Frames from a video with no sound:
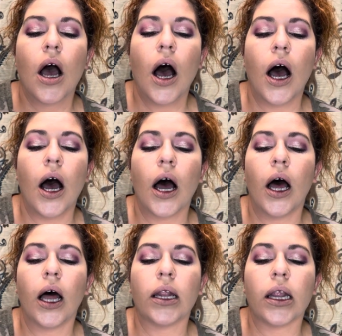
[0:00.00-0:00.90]

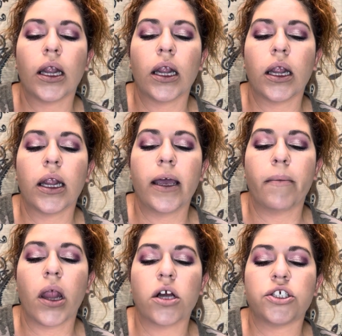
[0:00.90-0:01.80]
uh, Lip
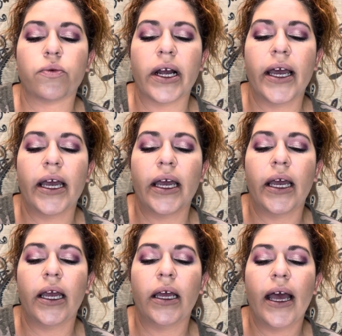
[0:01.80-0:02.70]

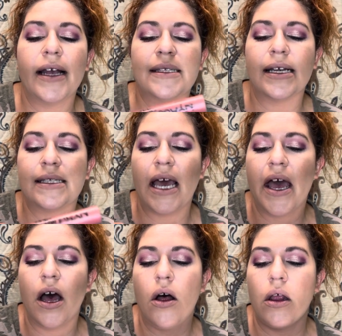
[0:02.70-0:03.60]
Lingerie
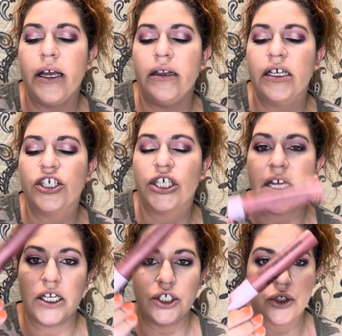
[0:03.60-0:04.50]
XXL in the
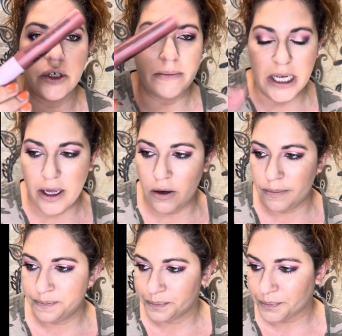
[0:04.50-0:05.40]
shade Strip
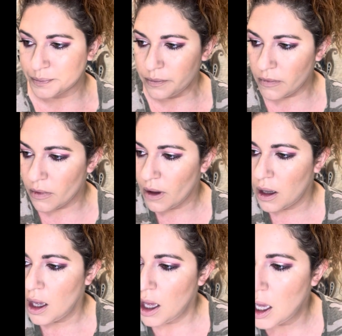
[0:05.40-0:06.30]
Down.
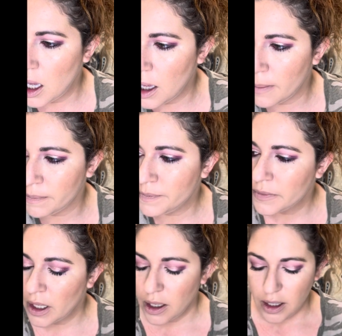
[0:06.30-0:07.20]
Um,
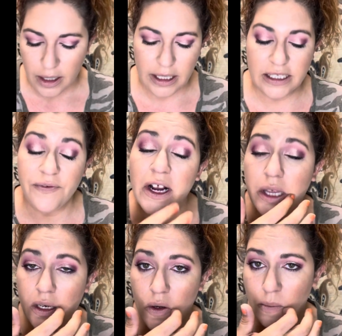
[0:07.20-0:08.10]
it's
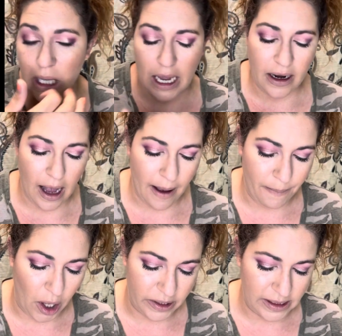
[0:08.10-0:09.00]
fairly new to me. I, I
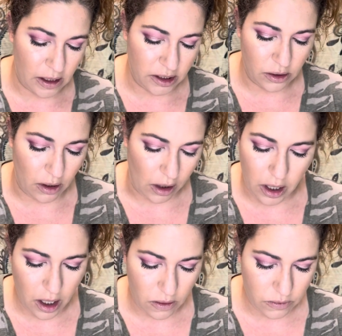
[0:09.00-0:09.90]
bought this not too long
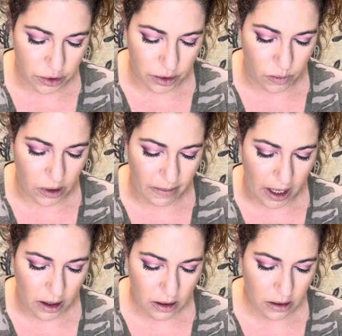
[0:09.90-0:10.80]
ago during one of
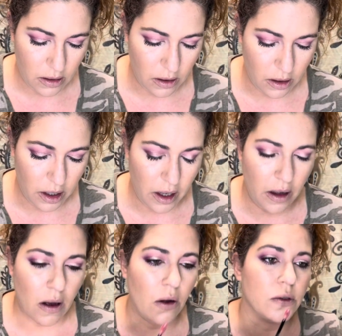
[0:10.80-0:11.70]
my
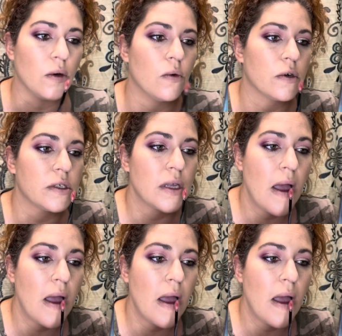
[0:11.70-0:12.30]
Ulta orders.